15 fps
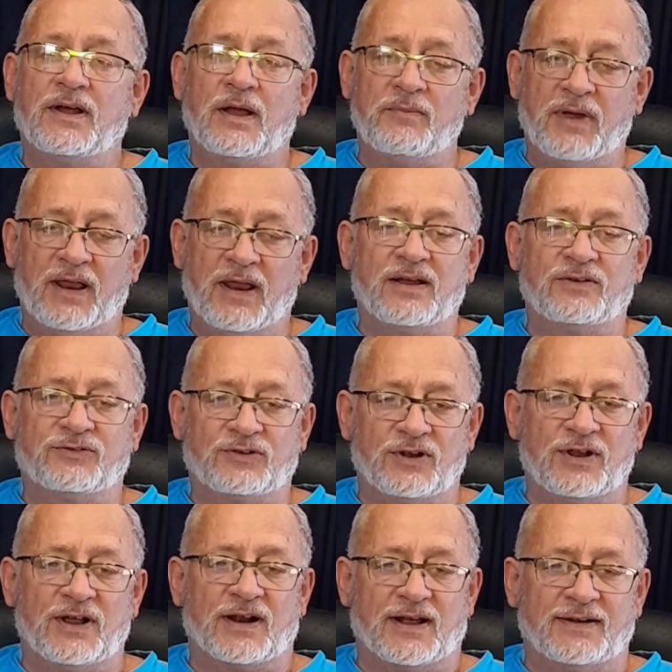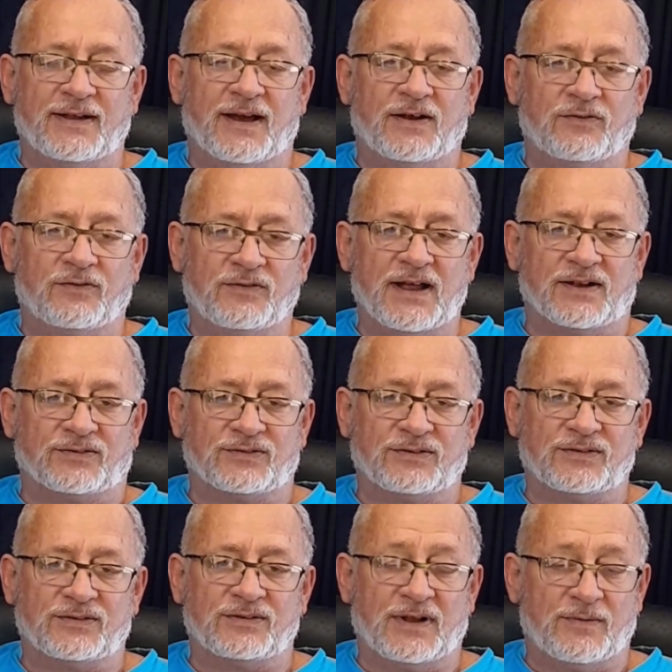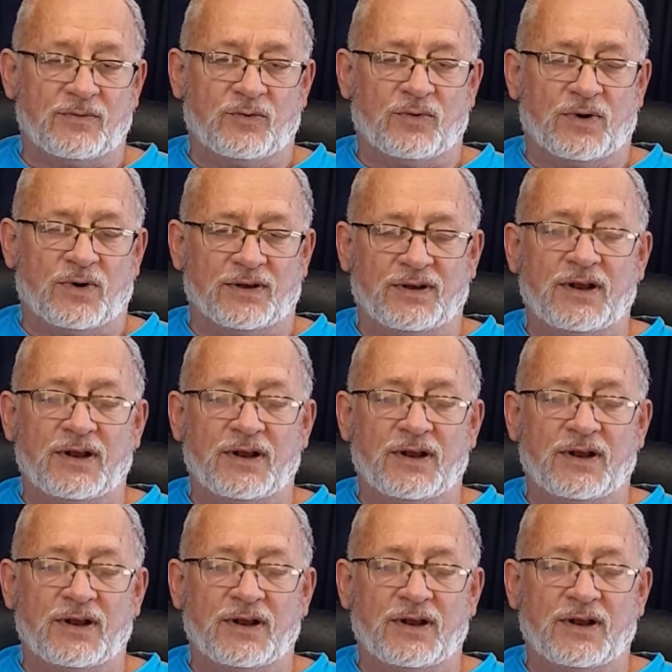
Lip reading: America is going to run out of gas, number one.